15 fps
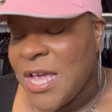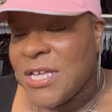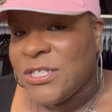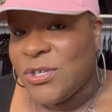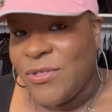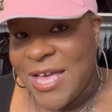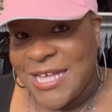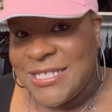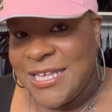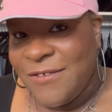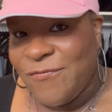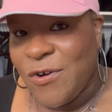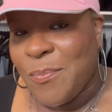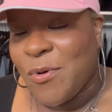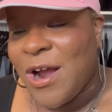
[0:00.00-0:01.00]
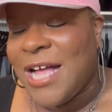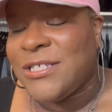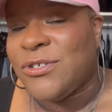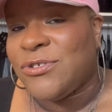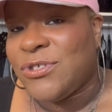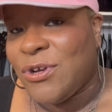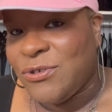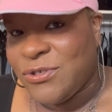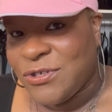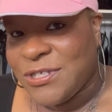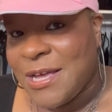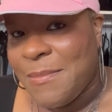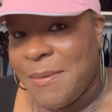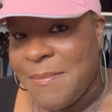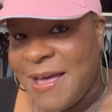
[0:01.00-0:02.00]
So that's it for bronzers. Those are
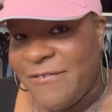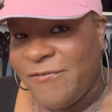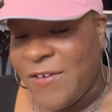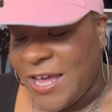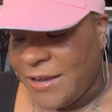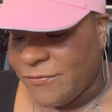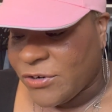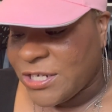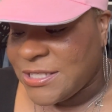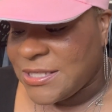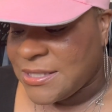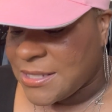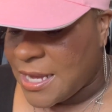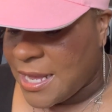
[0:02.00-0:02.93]
some of my favorites.